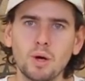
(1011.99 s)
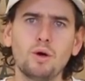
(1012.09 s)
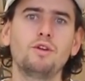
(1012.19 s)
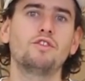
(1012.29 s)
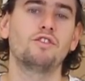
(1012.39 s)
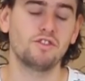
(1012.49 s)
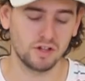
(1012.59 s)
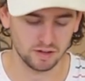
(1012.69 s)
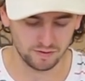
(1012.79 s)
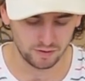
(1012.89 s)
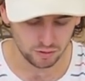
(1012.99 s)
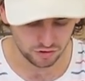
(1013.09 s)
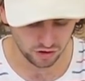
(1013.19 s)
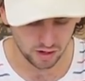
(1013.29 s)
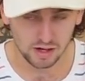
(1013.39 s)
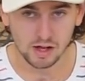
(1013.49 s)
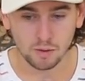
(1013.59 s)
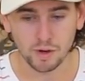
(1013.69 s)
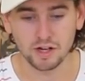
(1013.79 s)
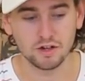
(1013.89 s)
purchase in the future
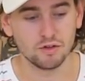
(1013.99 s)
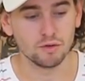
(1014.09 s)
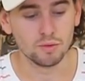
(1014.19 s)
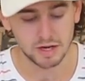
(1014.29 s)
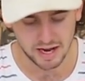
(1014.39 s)
when you do